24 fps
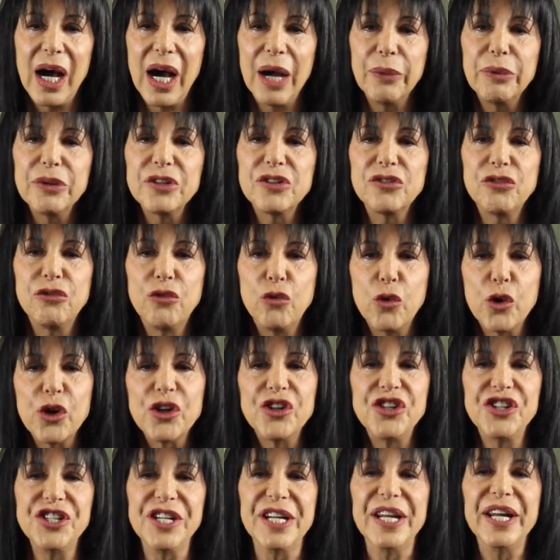I was
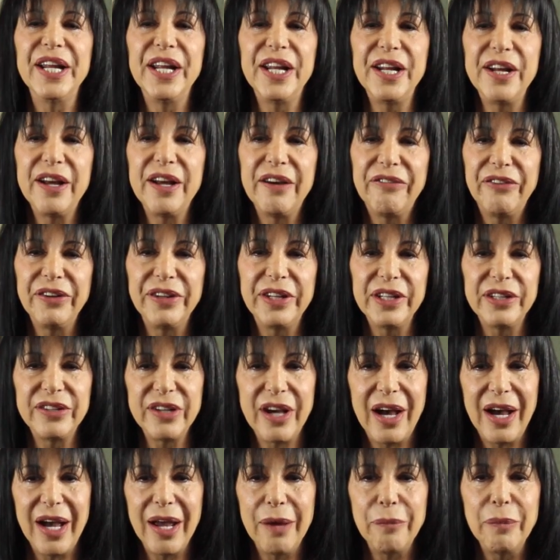fortunate enough at the
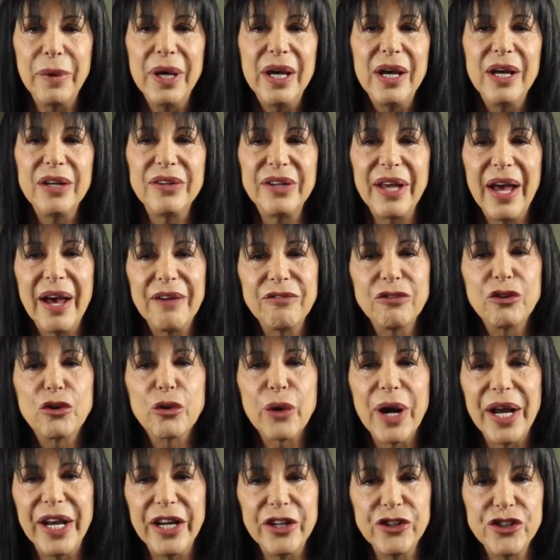time to have
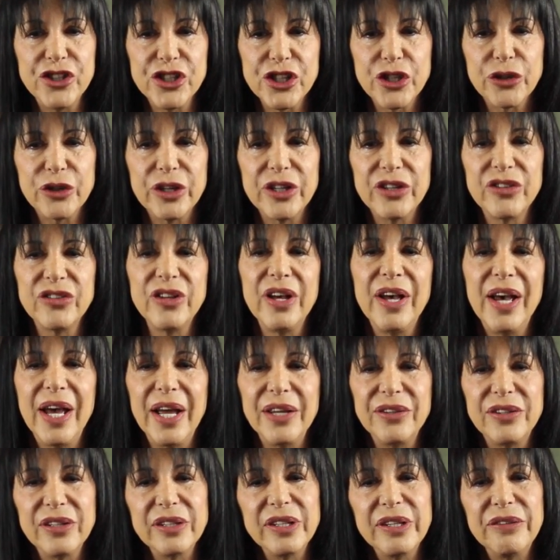great insurance
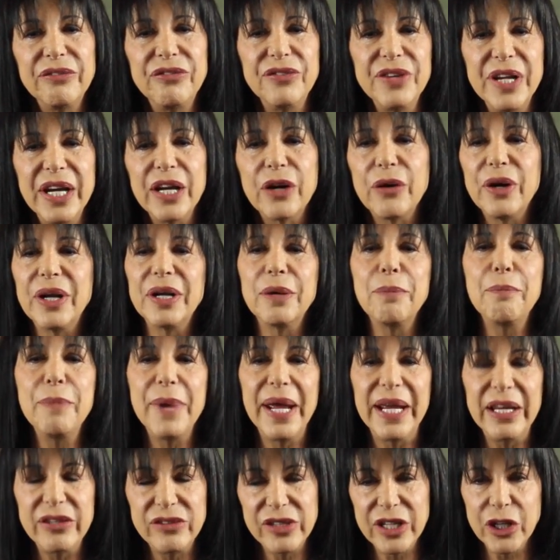and to live near an
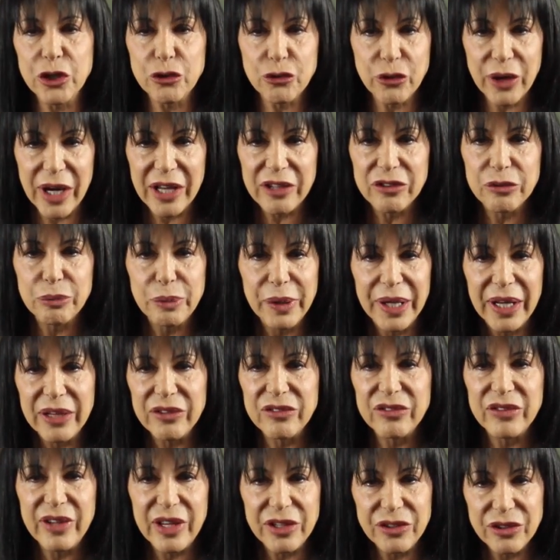amazing
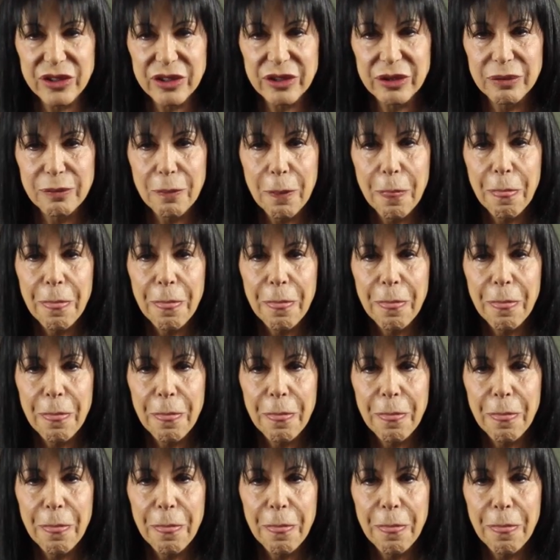transplant center.